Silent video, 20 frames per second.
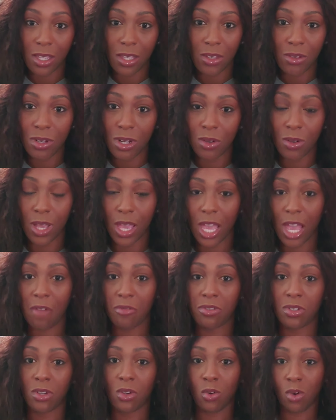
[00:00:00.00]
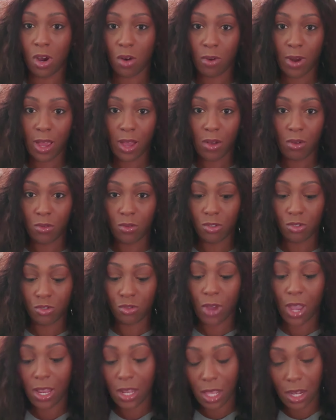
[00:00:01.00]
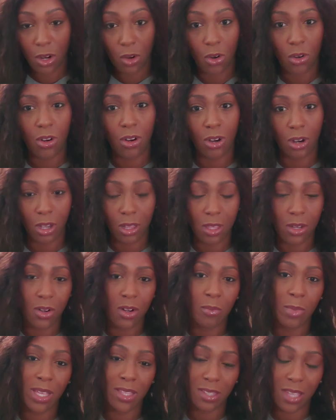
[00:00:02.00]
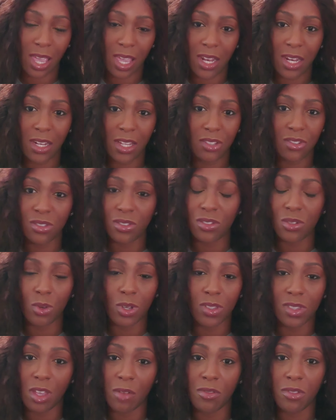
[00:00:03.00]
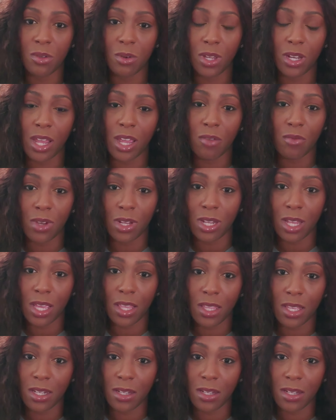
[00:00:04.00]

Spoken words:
you don't have to go around straightening it or curling or maintaining it, just doing stuff to it every day.